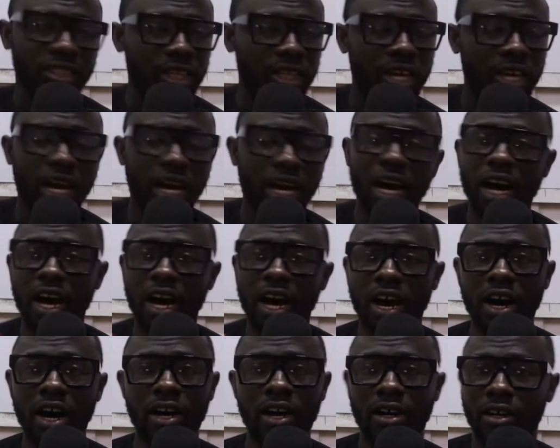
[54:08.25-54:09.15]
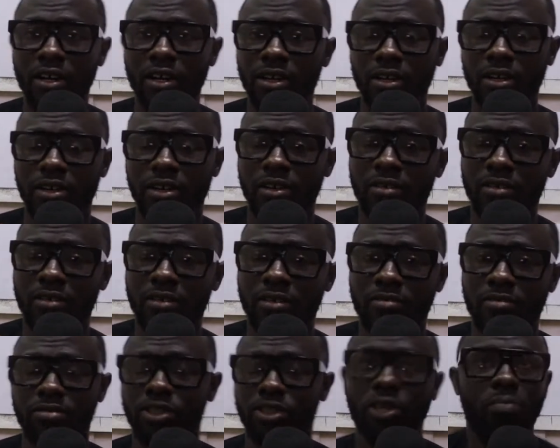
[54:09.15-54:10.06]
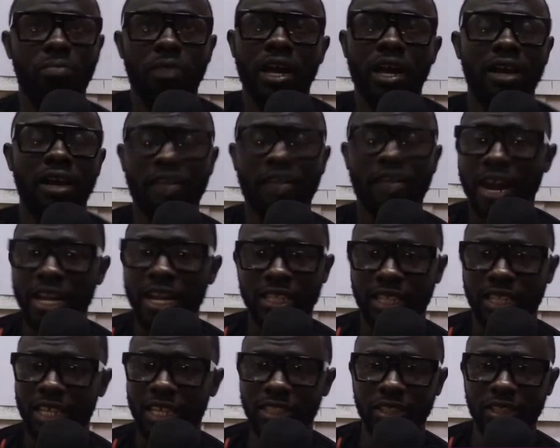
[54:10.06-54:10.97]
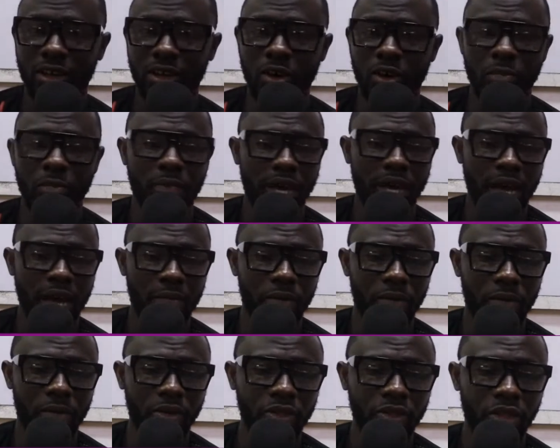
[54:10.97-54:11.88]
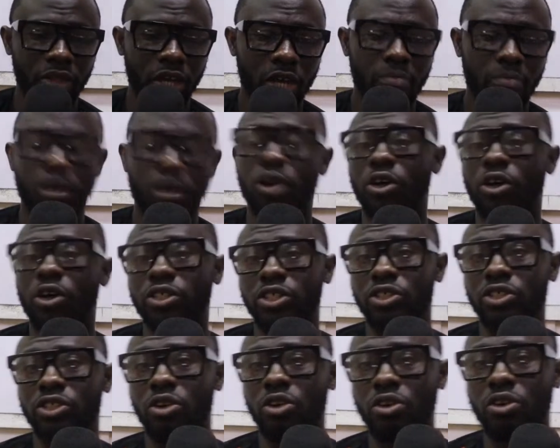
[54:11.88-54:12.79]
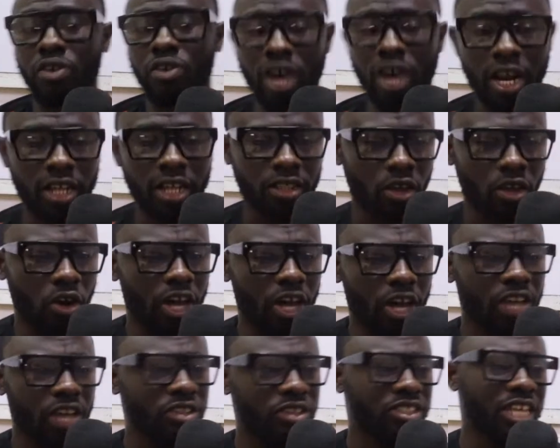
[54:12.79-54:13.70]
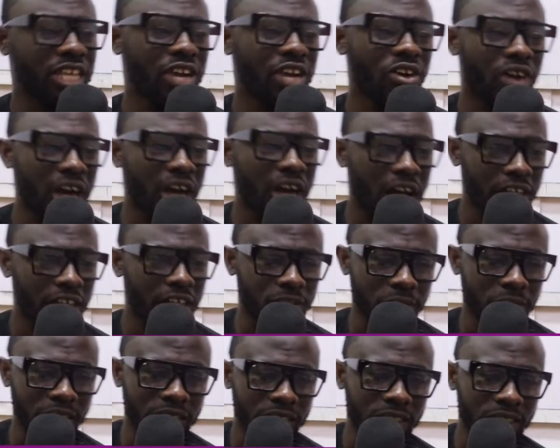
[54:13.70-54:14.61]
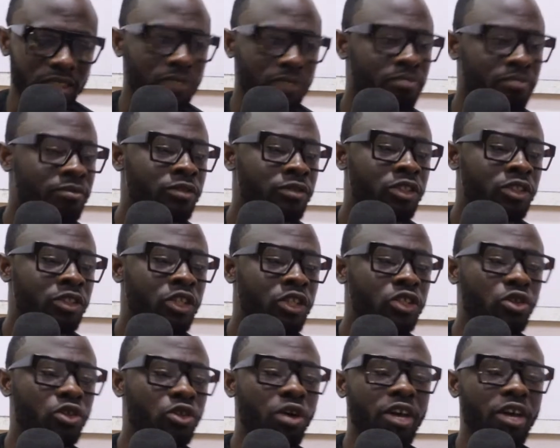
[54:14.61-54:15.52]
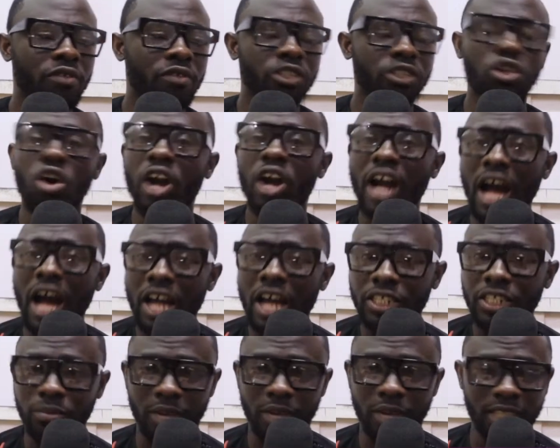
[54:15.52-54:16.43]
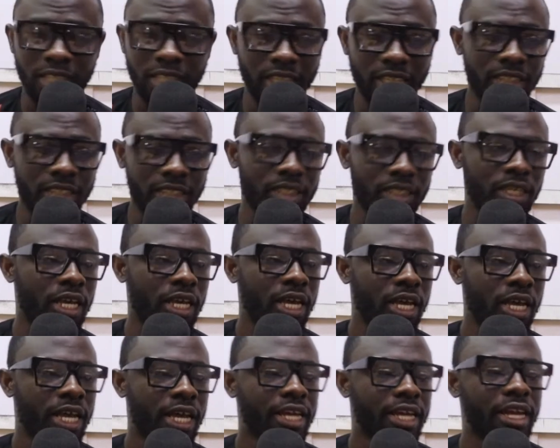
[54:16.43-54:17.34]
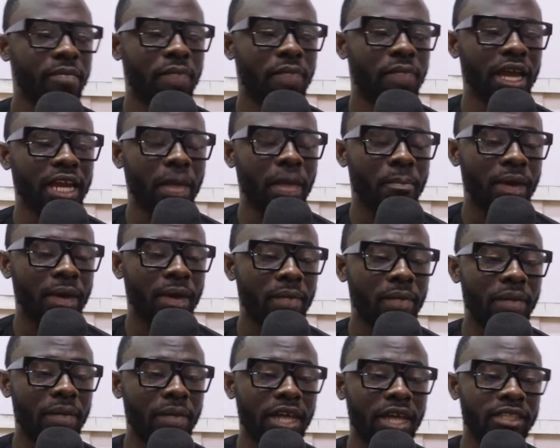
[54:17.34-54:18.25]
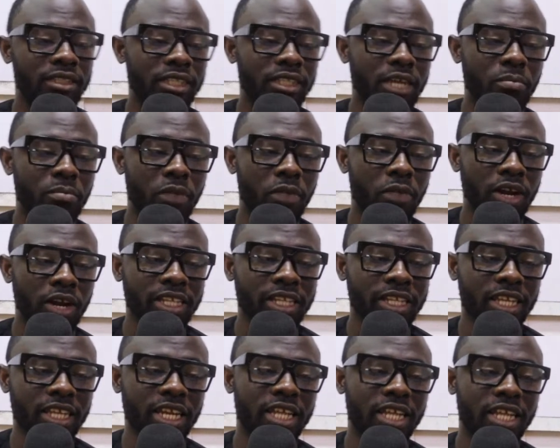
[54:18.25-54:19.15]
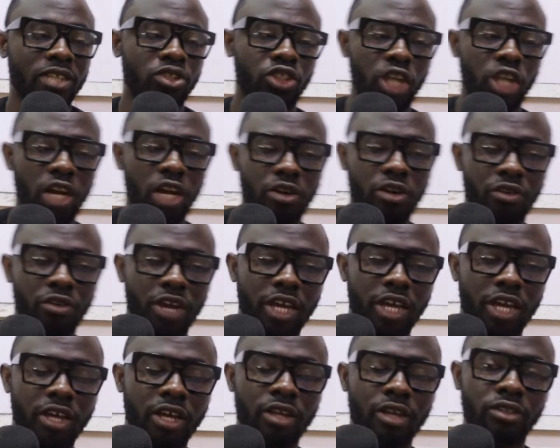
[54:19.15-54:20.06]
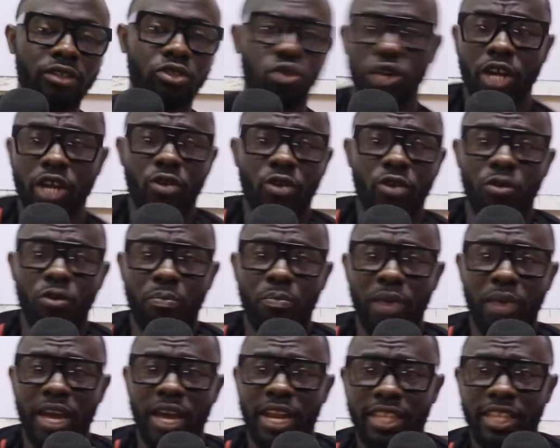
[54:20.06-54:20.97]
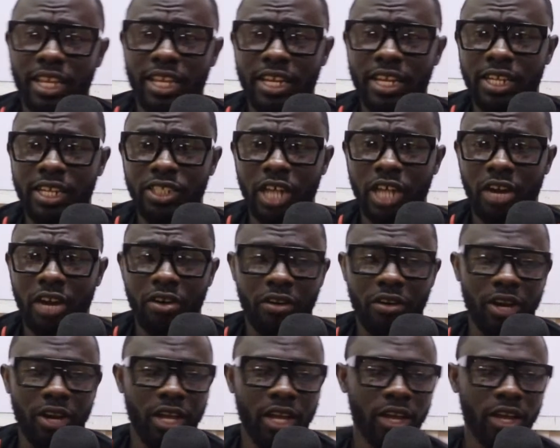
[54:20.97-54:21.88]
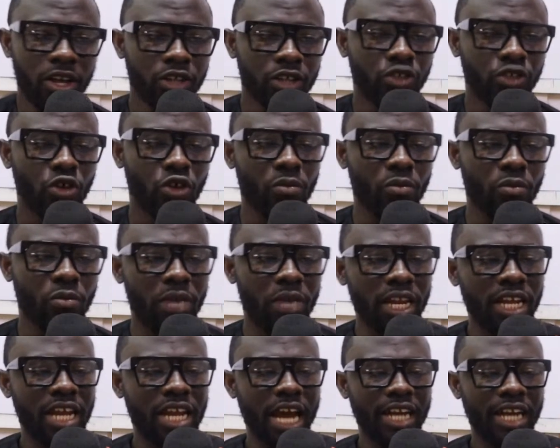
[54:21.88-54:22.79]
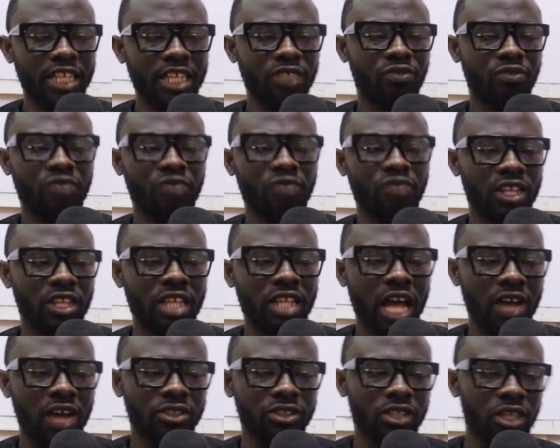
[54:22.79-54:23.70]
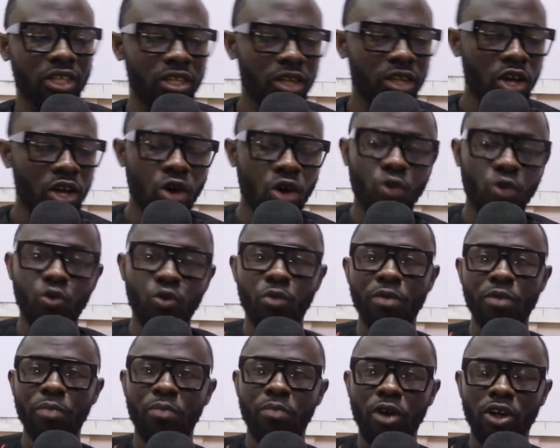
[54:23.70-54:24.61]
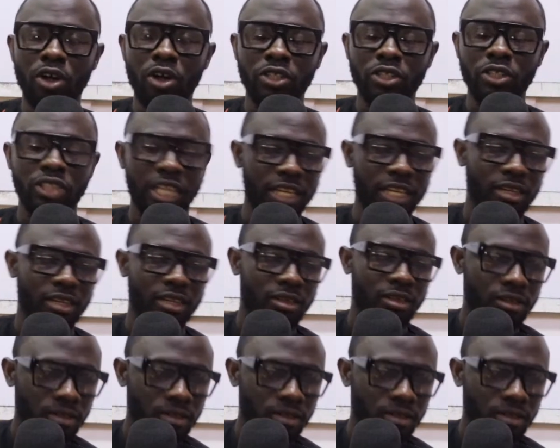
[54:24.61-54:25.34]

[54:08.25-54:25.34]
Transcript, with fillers: uh creditors or payables because it's on credit. Okay, you said on cash budget. So if it's on cash budget, they made the payment, they bought the thing in January, so they won't pay anything in January. So meaning that this 50,000 will be brought in